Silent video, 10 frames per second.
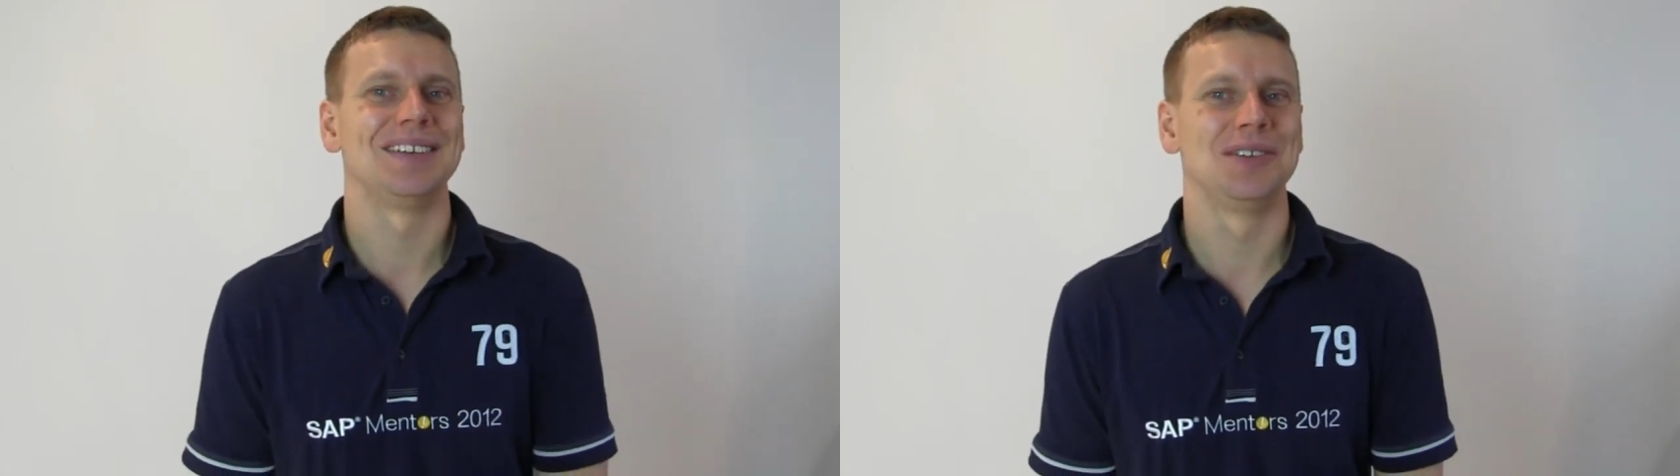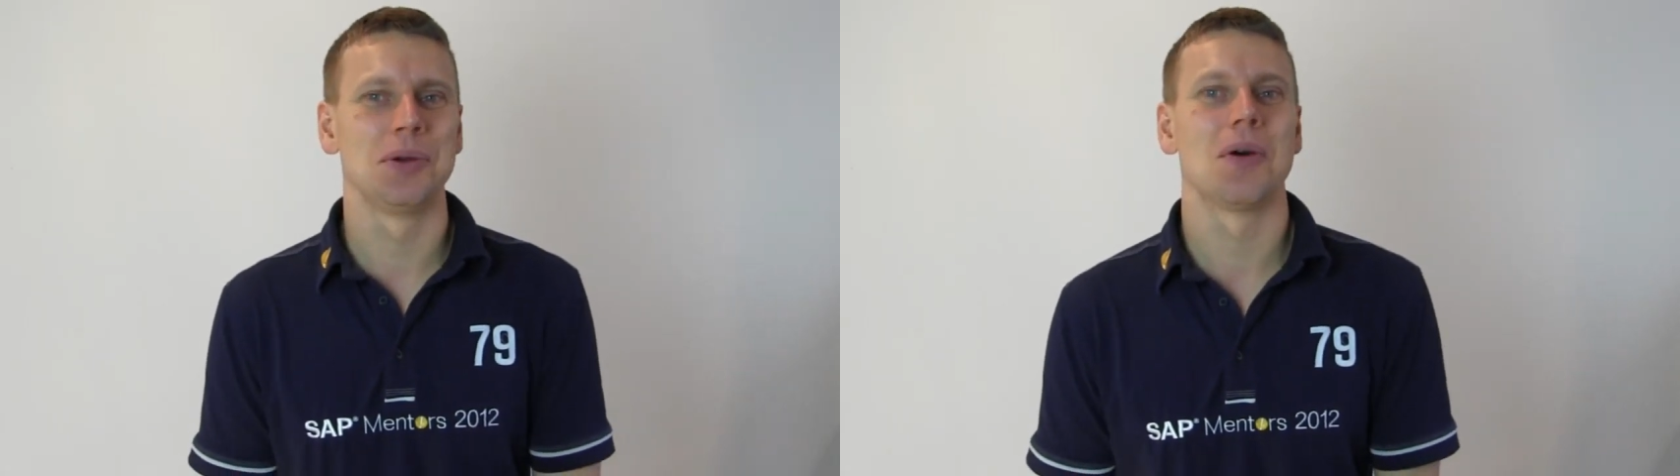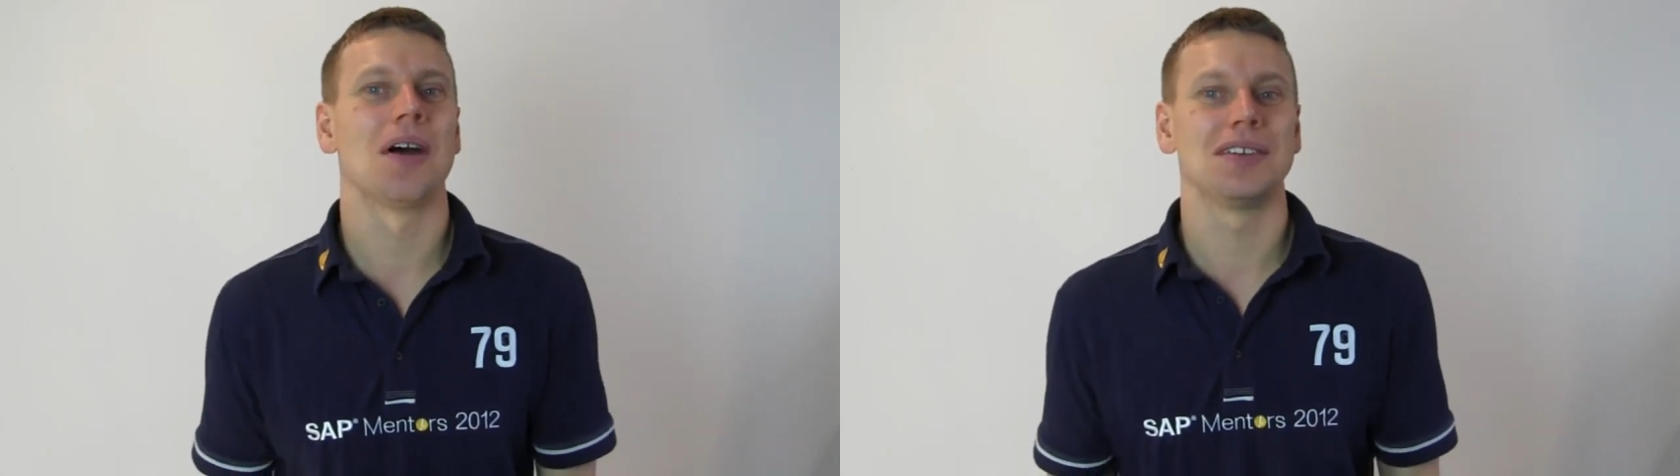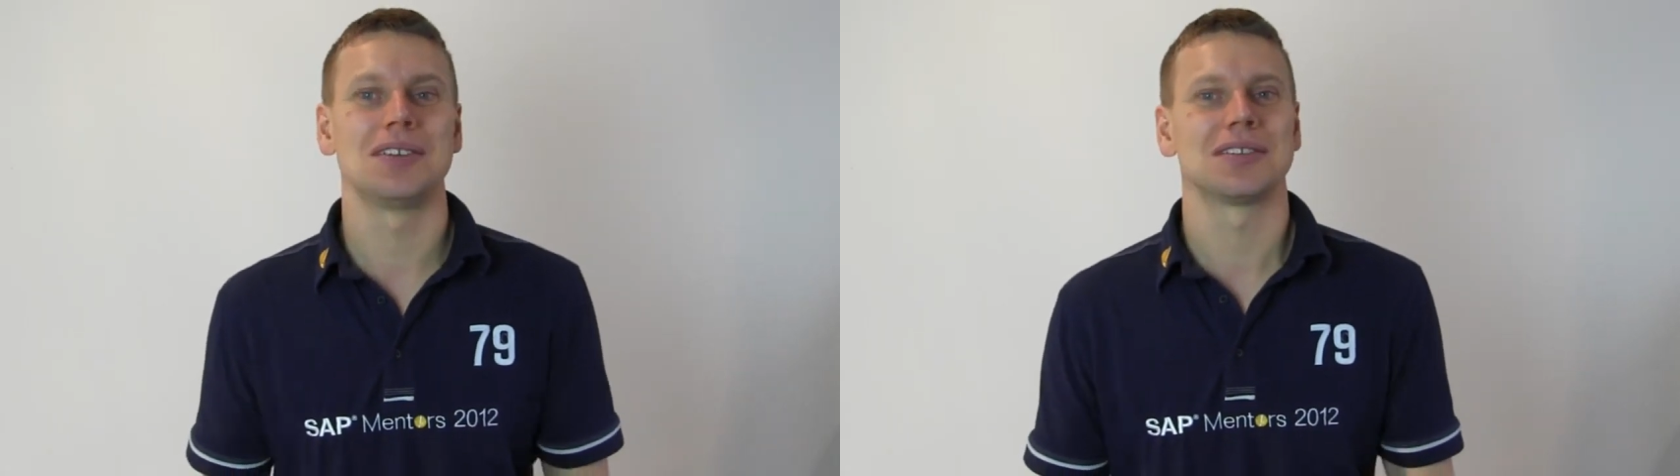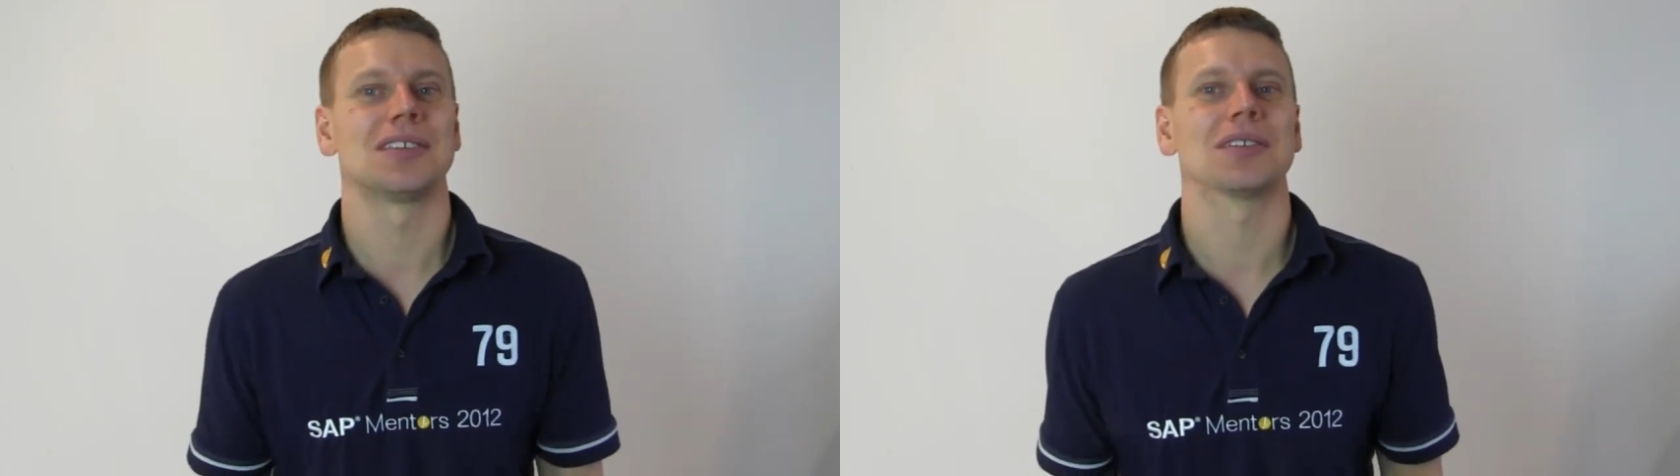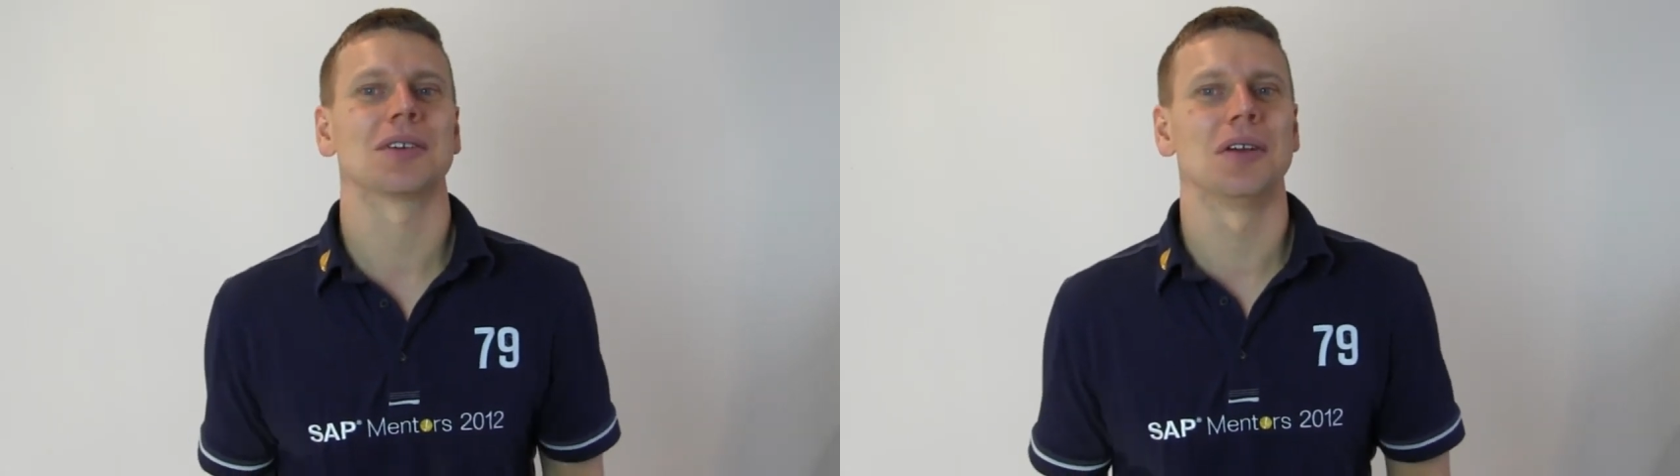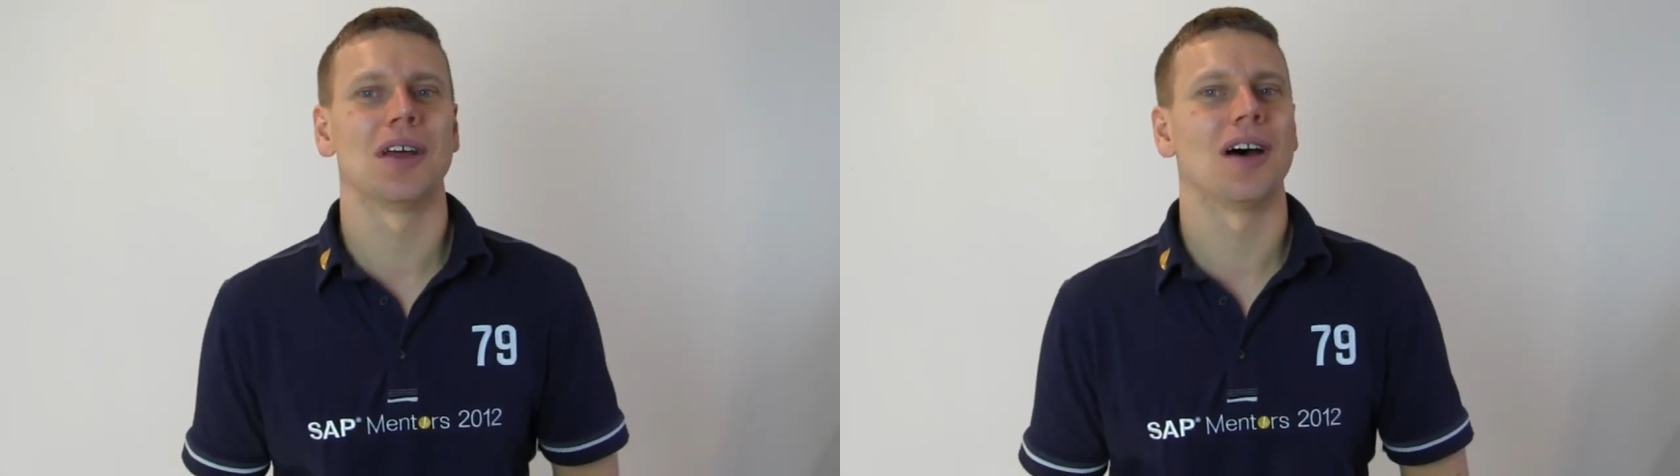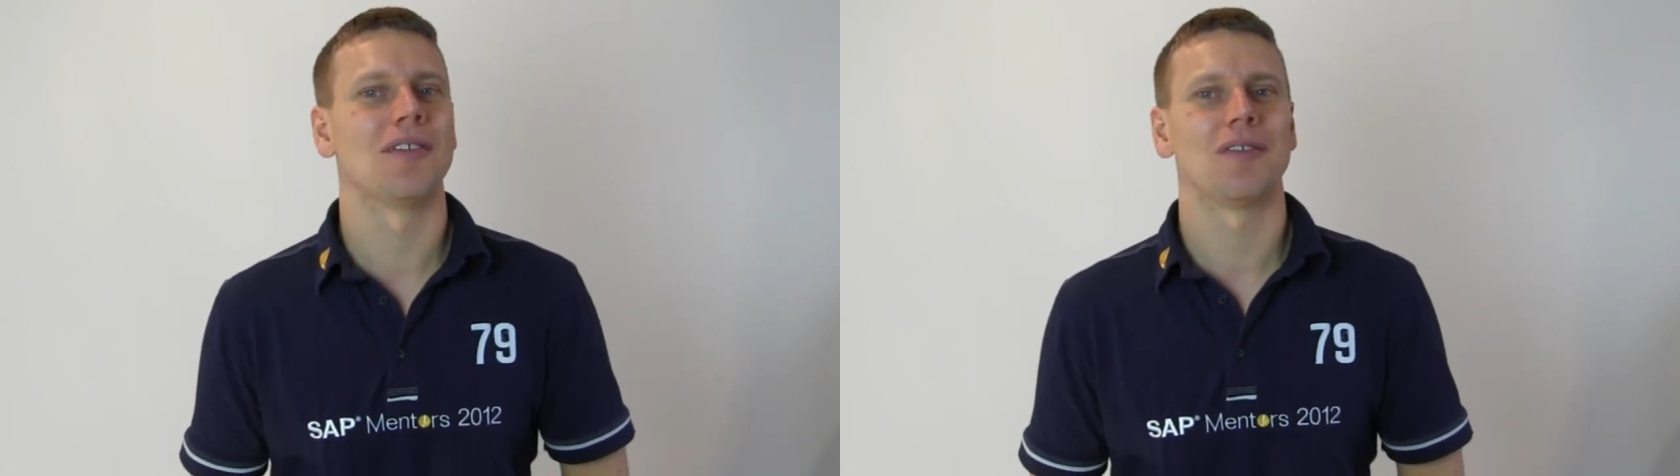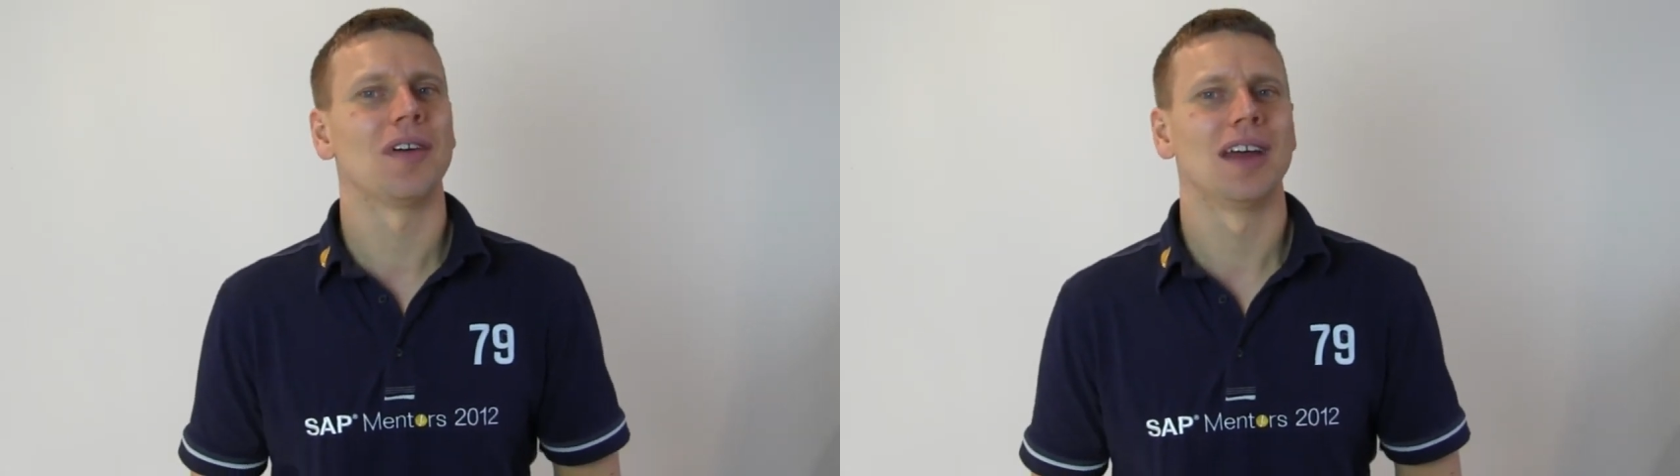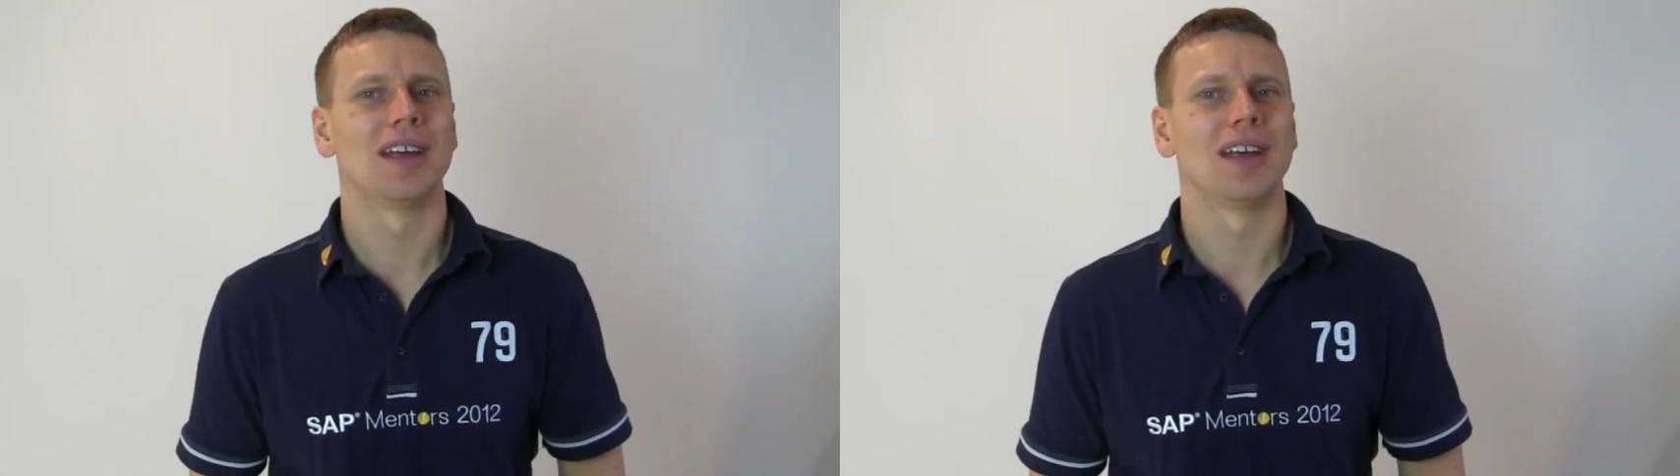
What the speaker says: you are just as good off